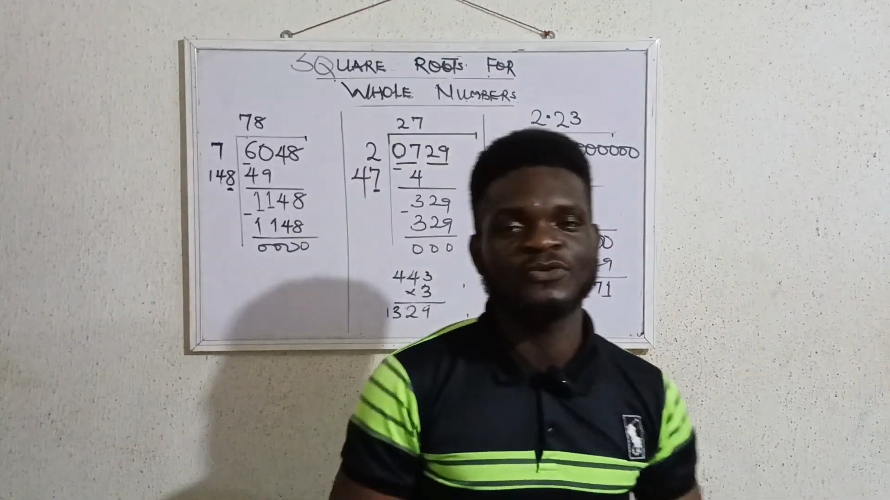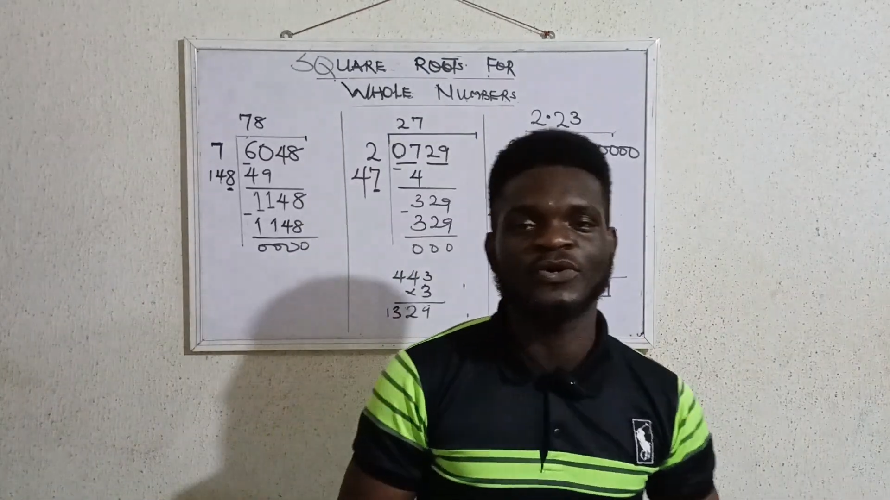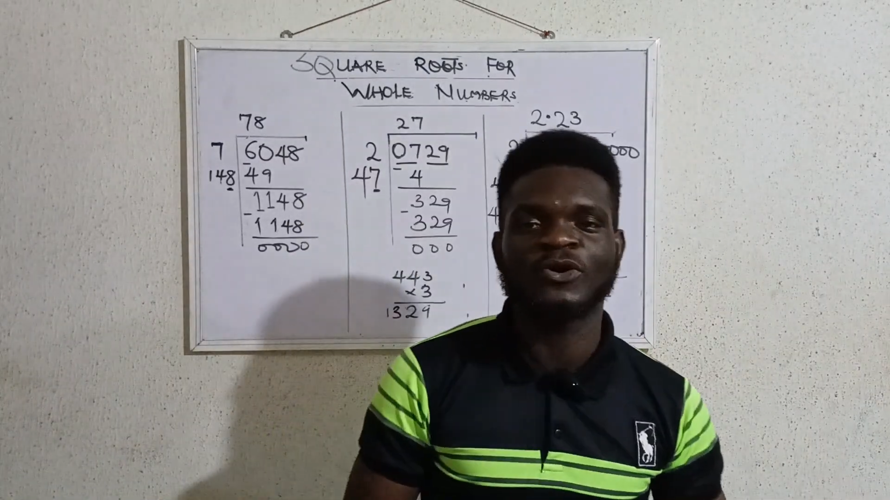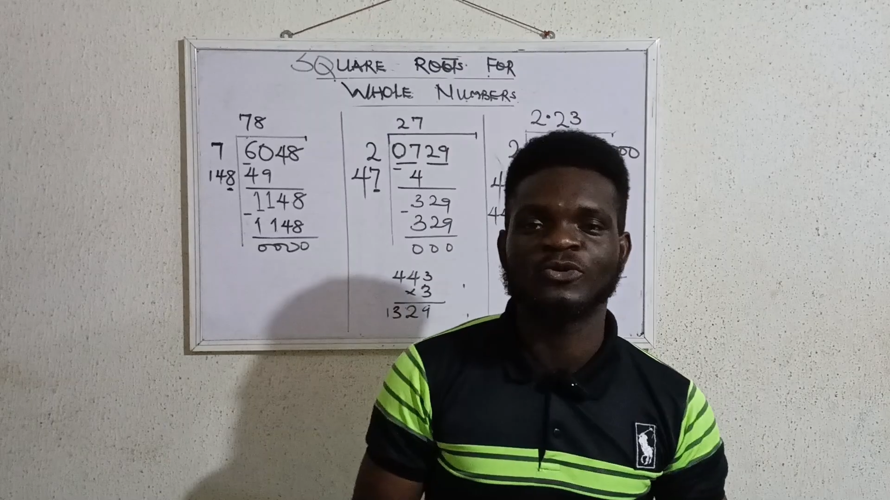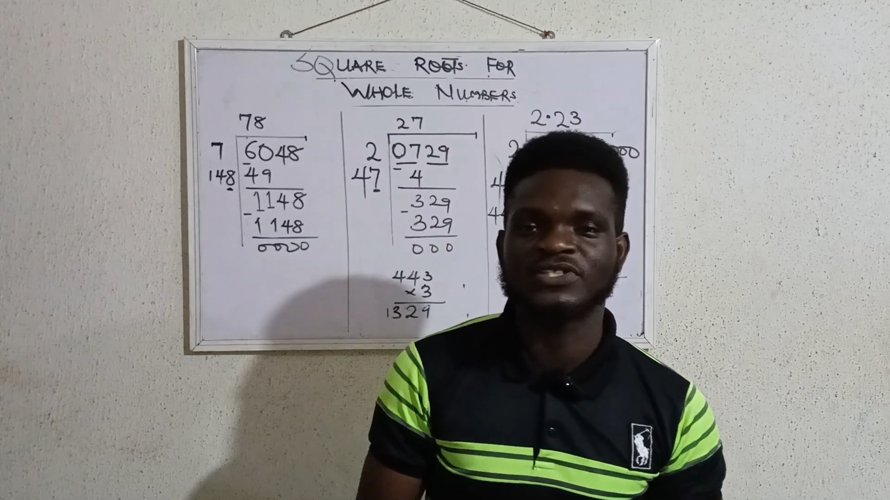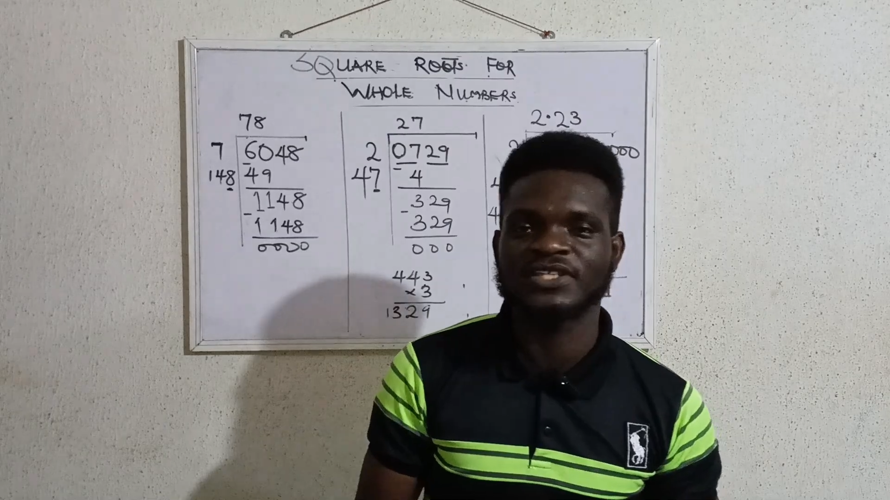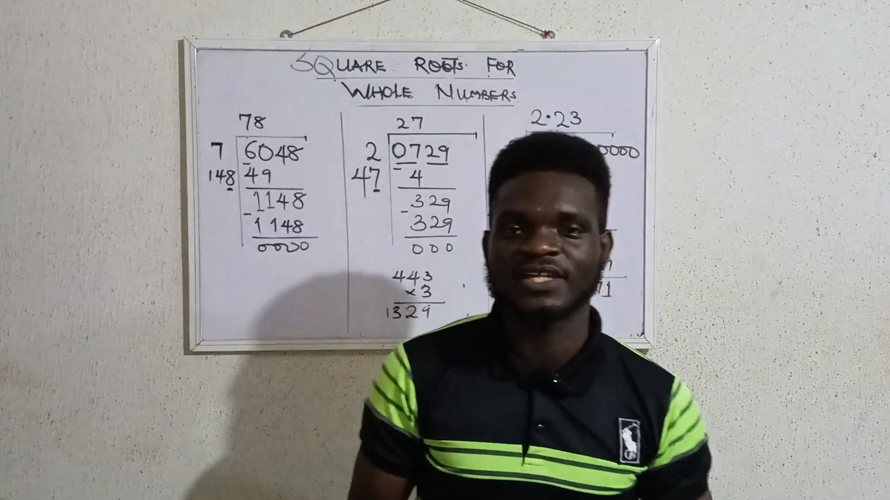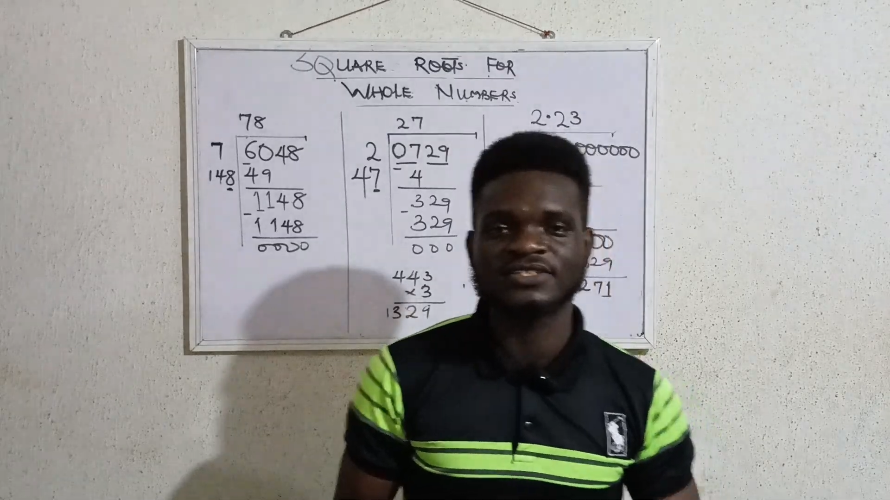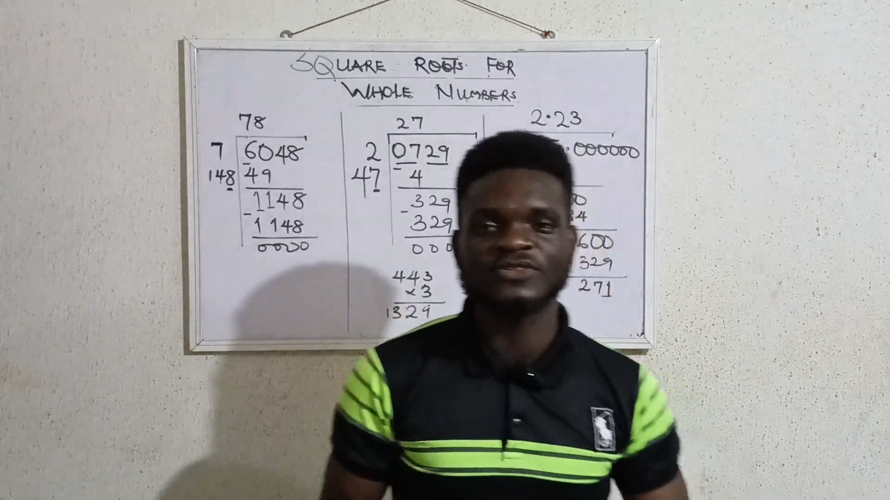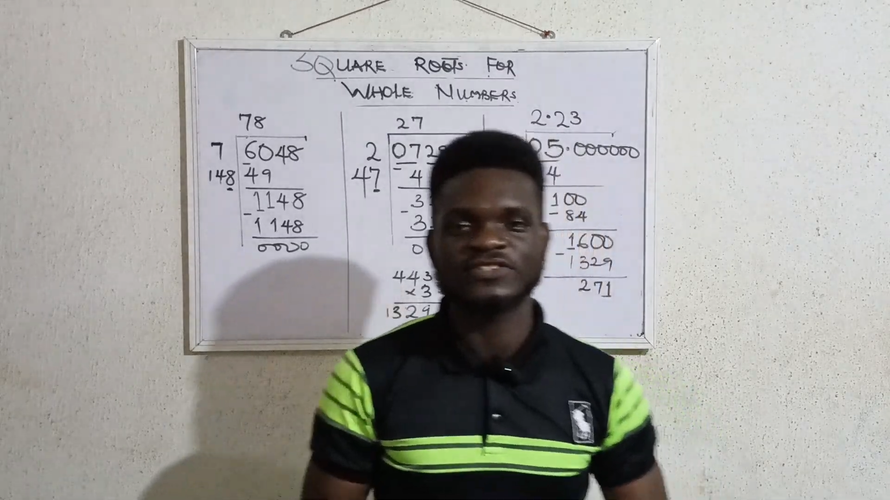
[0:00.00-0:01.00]
you will always
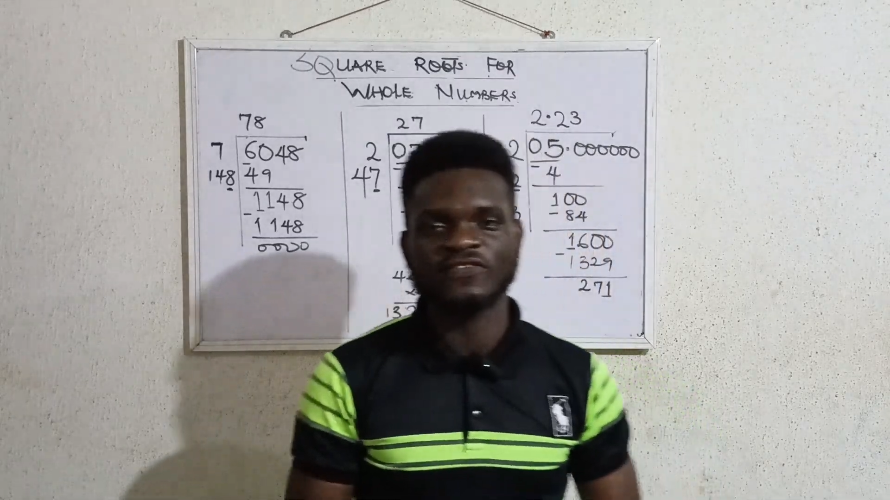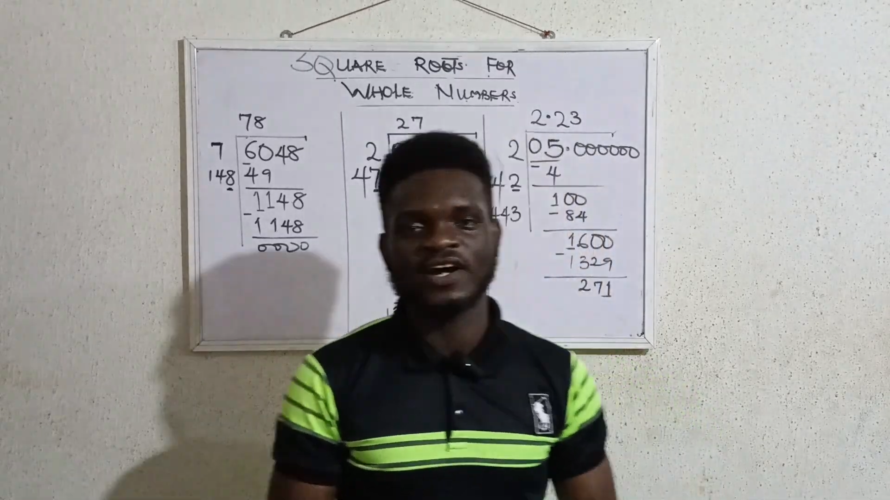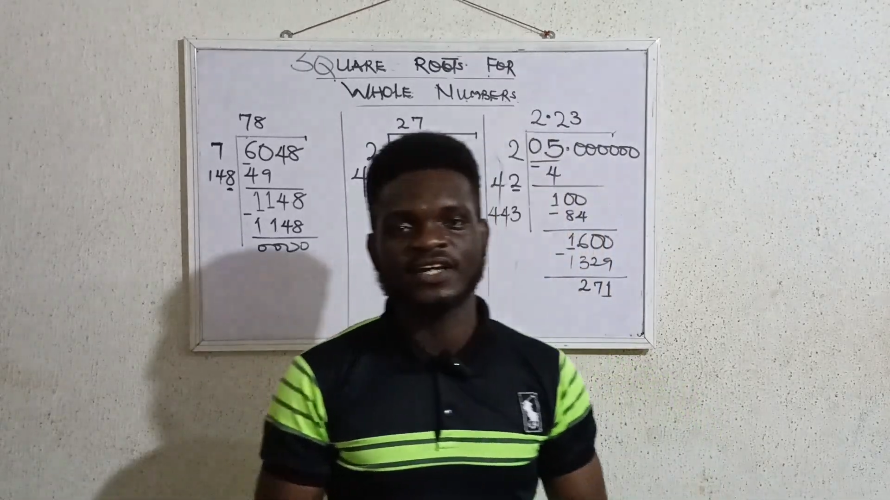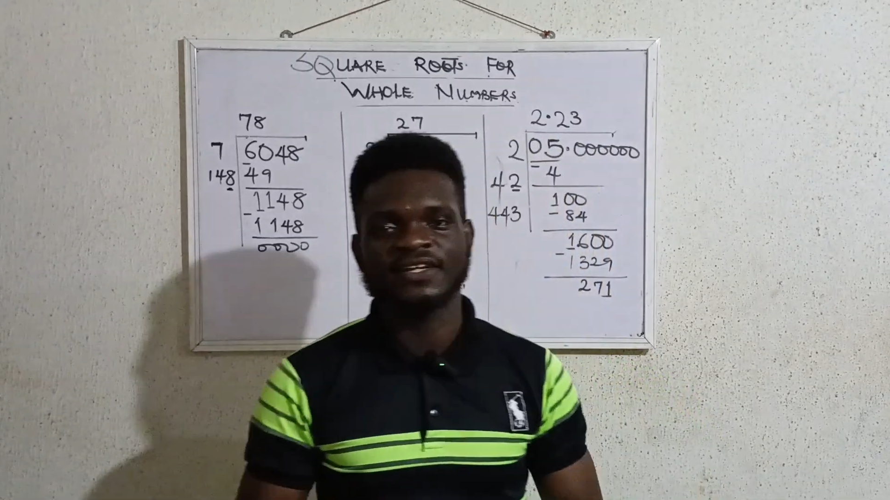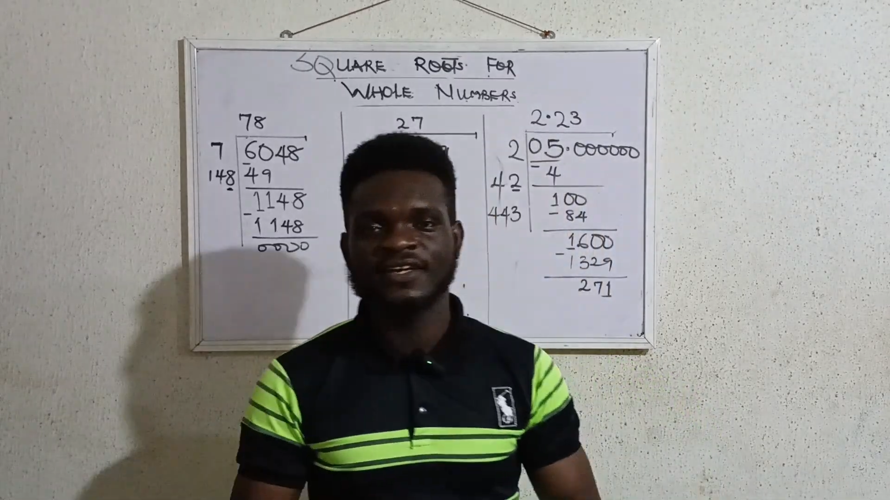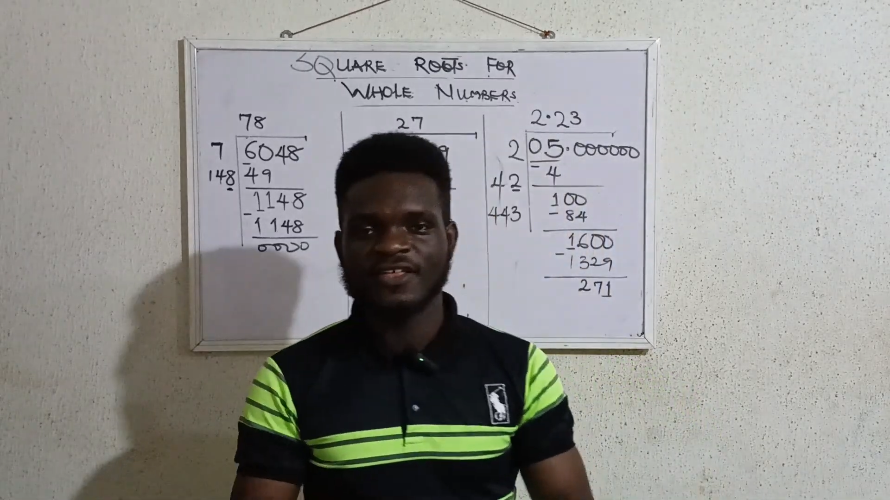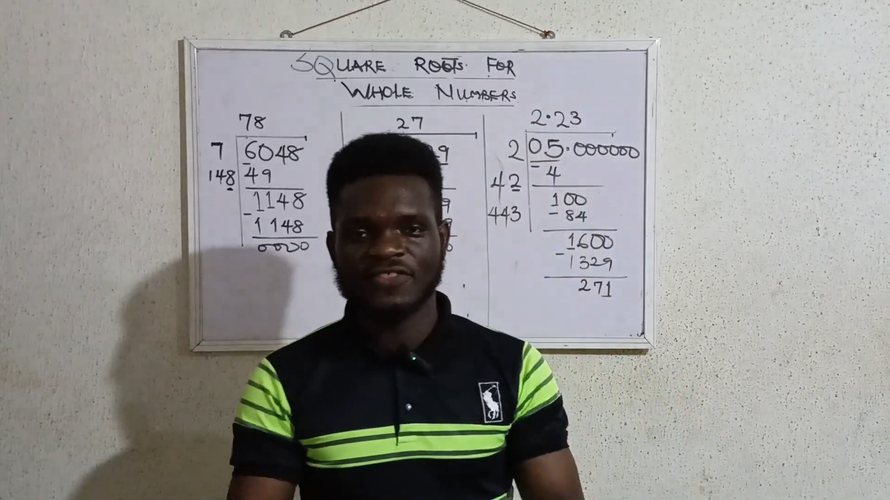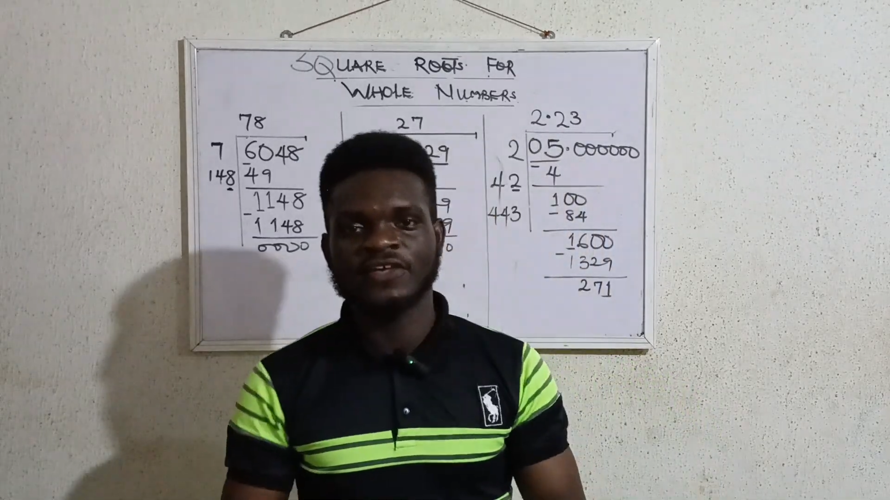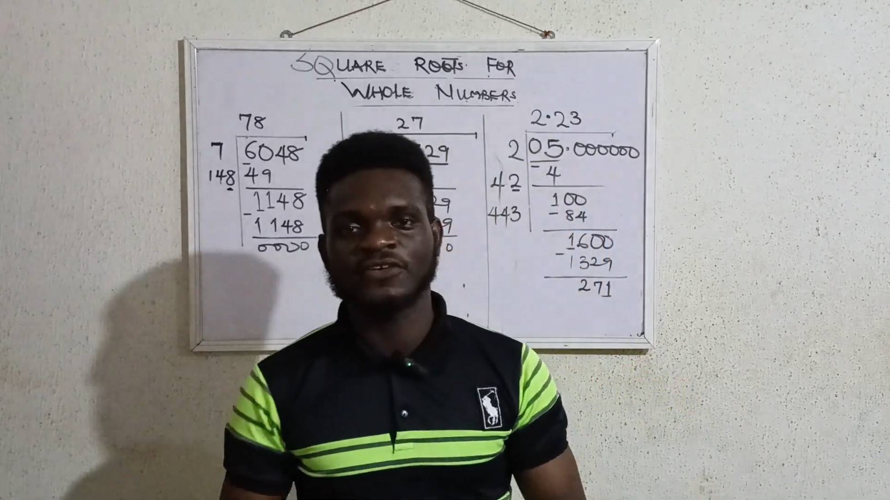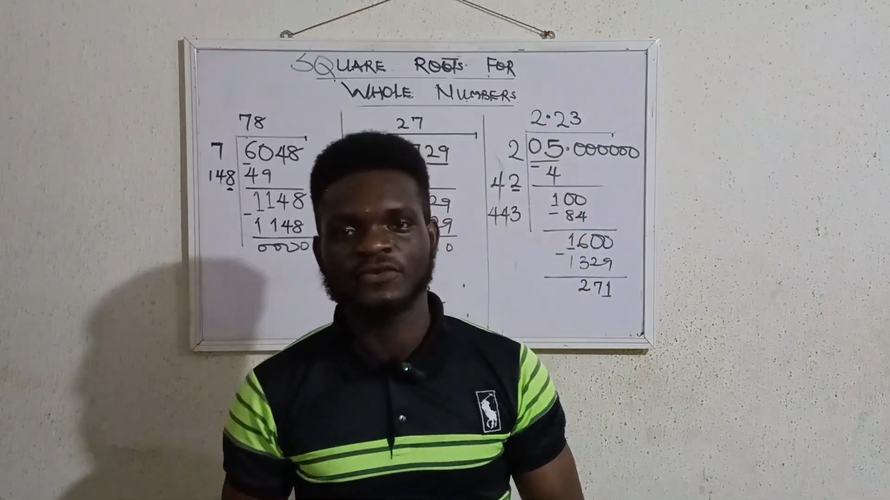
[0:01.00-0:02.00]
get notified.
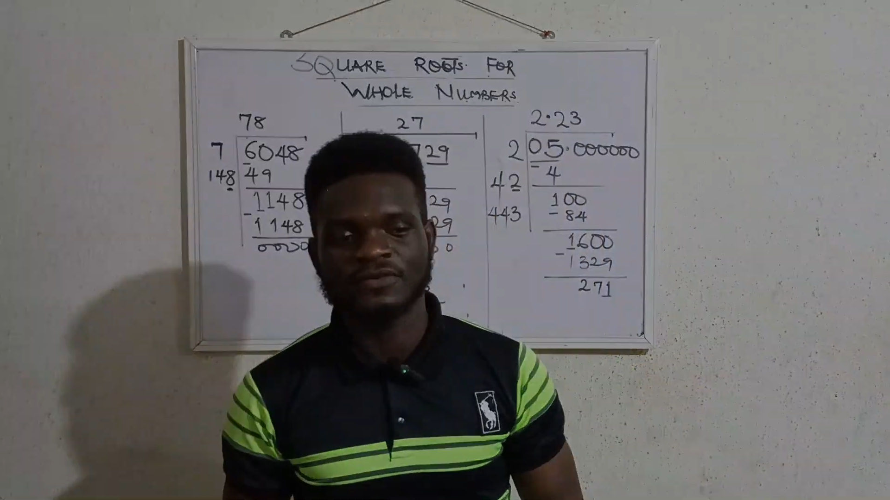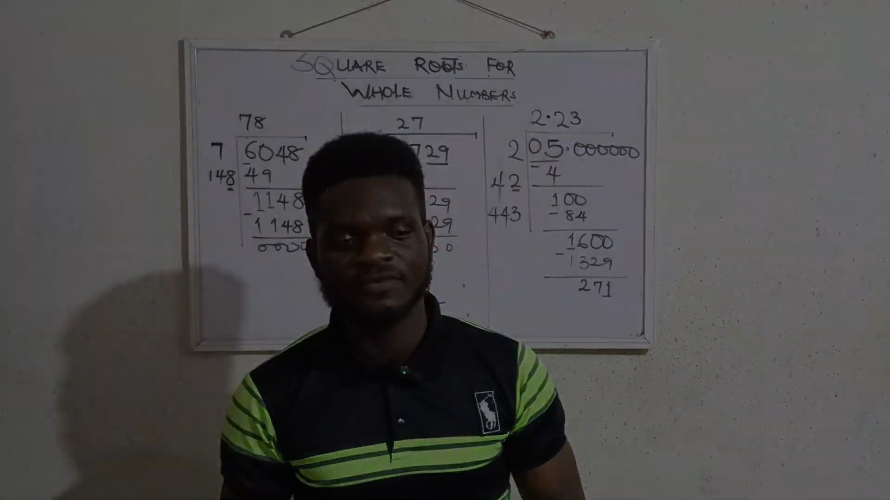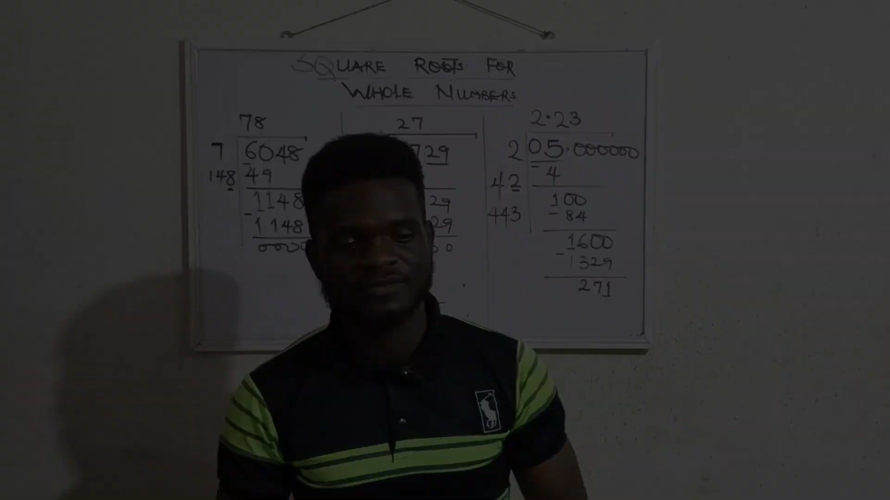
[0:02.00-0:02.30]
Thank you.